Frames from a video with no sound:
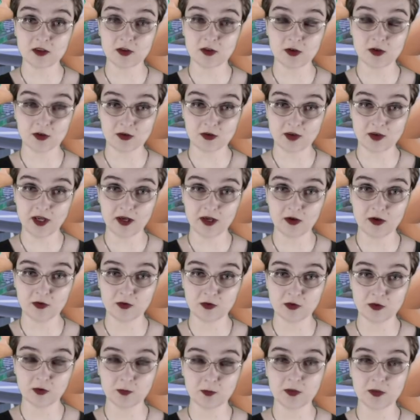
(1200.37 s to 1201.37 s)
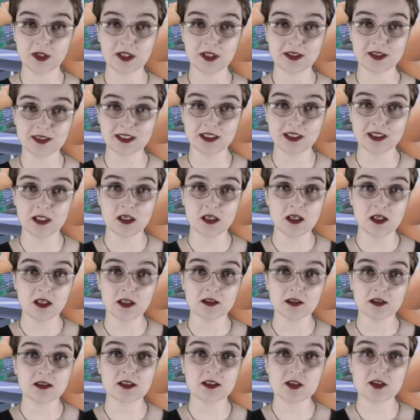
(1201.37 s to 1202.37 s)
her ground, but
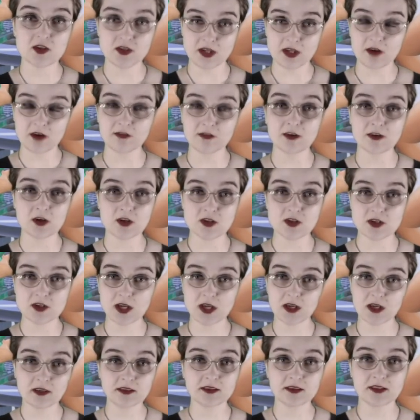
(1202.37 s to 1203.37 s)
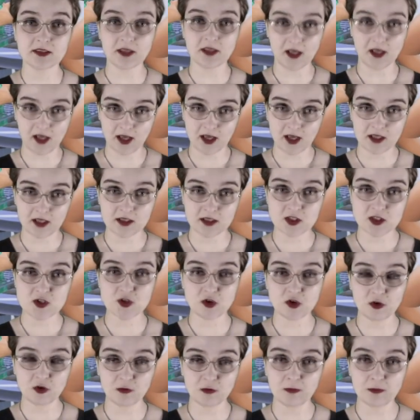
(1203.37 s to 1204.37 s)
suffers at the hands
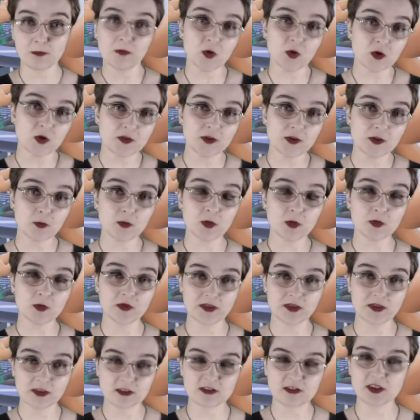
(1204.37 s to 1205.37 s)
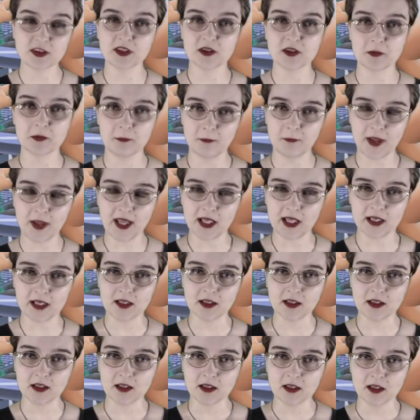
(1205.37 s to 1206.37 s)
of multiple different
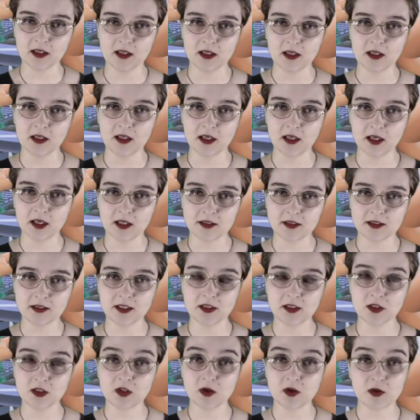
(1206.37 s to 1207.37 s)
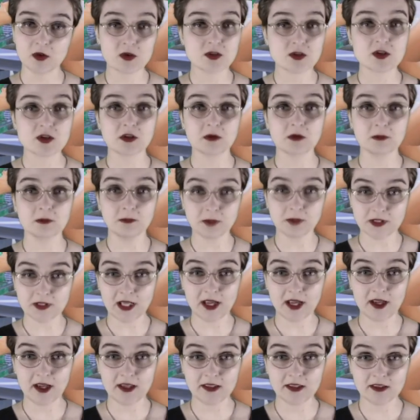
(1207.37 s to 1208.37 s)
men, and then goes on
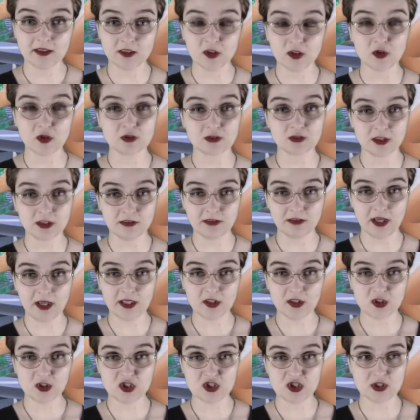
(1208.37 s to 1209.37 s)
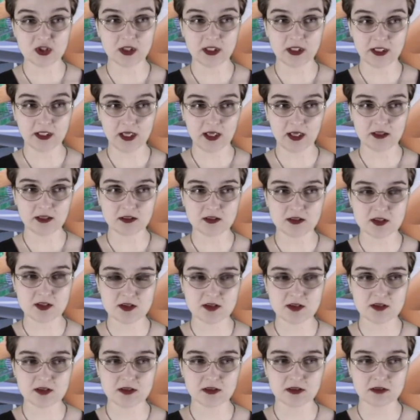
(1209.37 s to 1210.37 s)
blind revenge
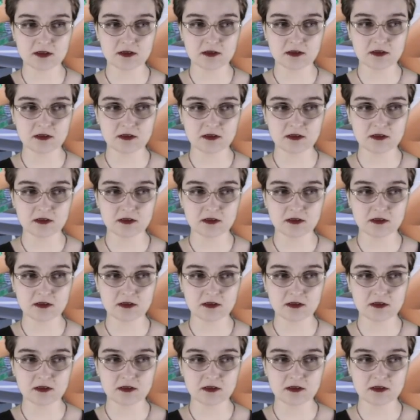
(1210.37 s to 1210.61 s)
against...